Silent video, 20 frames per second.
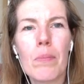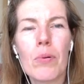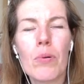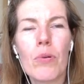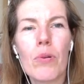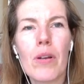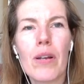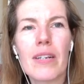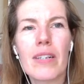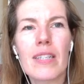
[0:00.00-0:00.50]

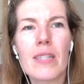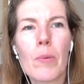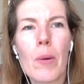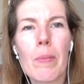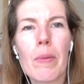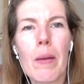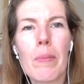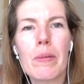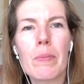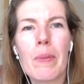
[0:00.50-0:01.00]
Paula, because I
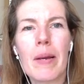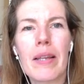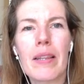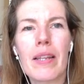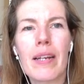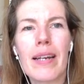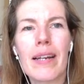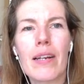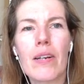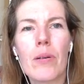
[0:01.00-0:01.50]
won't be able to pick
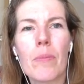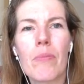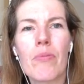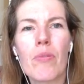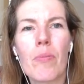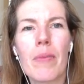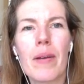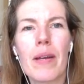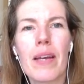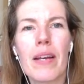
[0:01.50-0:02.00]
the link up
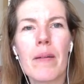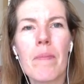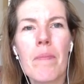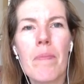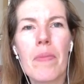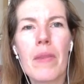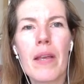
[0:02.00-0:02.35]
from here.